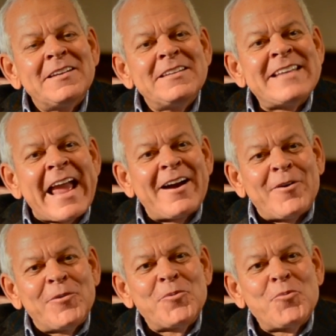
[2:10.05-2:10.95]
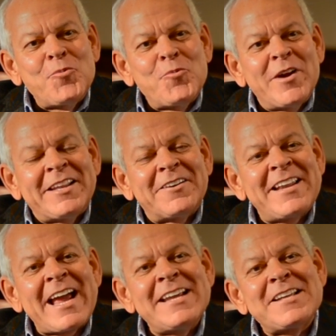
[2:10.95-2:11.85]
Now, when there are
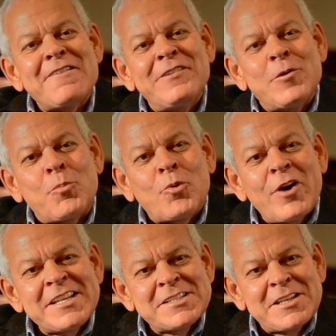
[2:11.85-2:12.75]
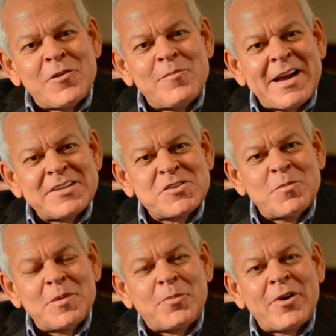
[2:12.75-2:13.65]
days I feel pressed on my
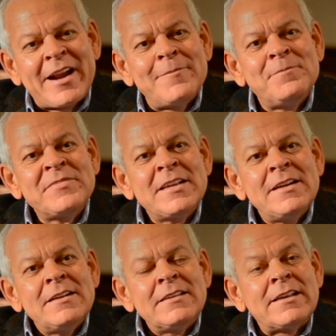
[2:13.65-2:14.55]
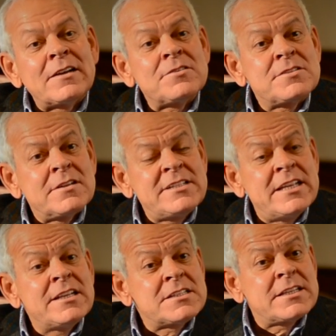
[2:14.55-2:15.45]
sermon prep, there's a
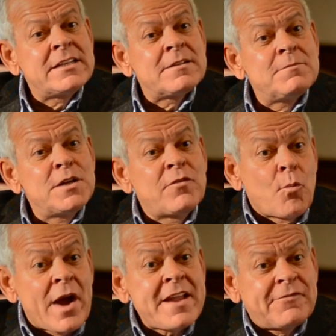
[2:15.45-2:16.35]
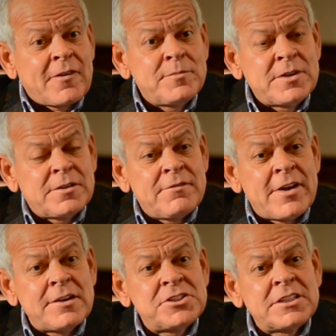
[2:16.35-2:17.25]
tendency to move away from your
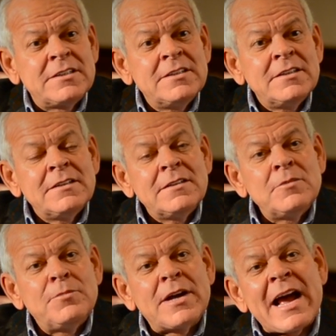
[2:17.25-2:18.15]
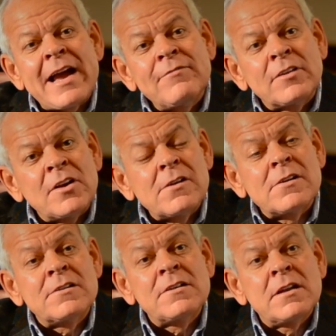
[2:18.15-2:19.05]
devotion. But I have
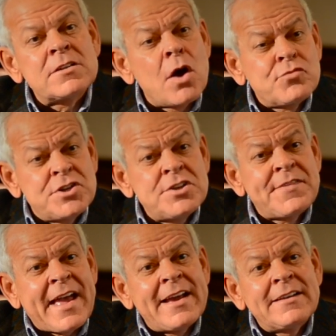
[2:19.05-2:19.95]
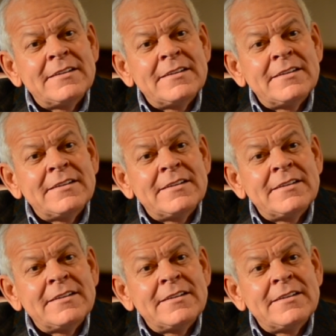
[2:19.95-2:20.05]
learned, don't do that.